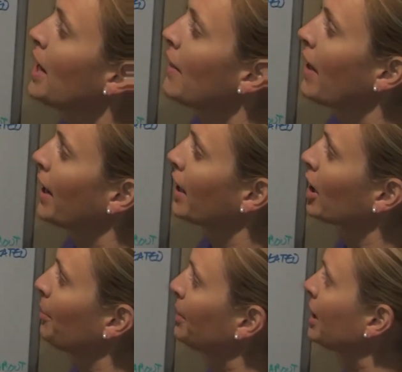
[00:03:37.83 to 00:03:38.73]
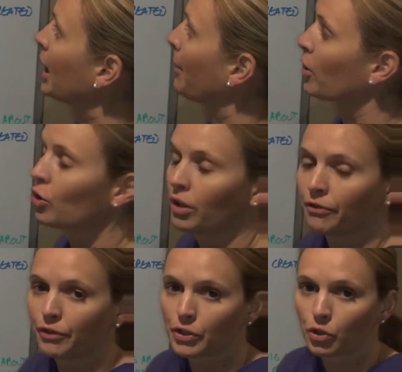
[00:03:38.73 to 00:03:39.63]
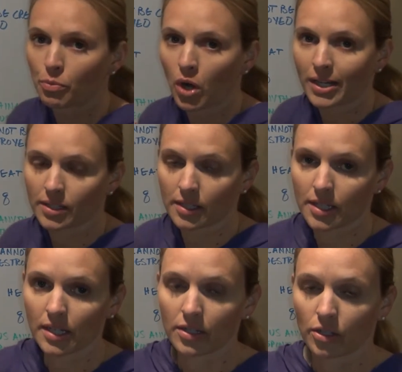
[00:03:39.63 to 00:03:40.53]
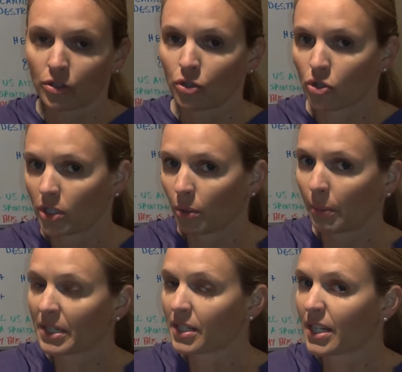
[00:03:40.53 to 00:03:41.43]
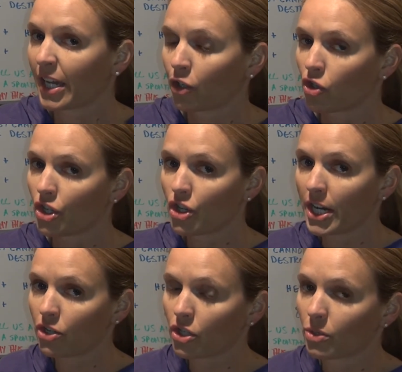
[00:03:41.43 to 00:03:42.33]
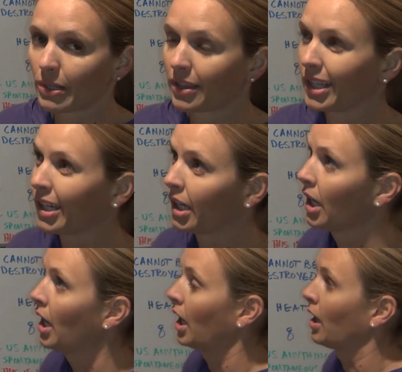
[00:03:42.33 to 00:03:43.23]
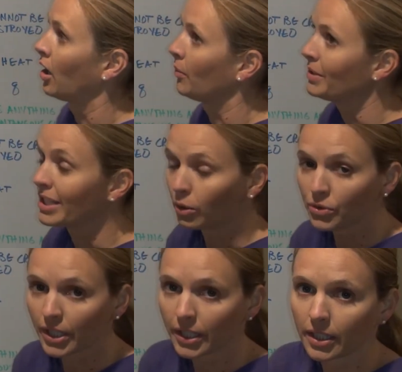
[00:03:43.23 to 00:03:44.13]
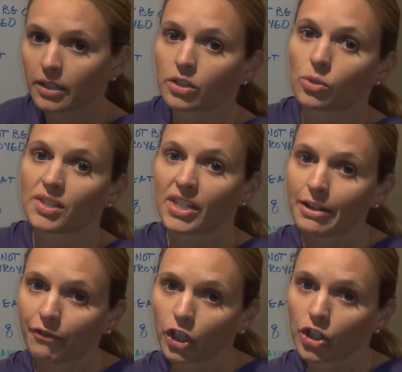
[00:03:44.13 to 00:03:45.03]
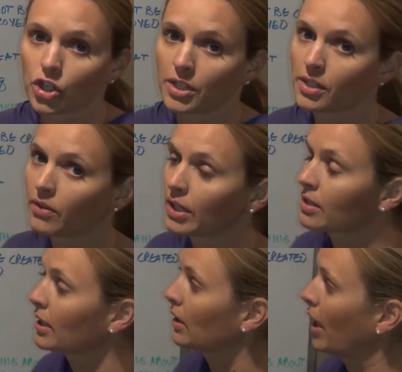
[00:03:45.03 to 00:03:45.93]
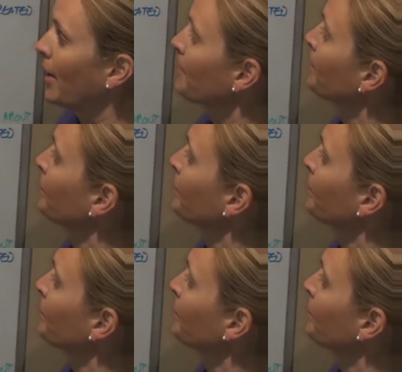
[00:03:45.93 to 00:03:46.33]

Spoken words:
that accompany chemical and physical processes. So usually when we see energy changes, we think delta, so state functions and things like that.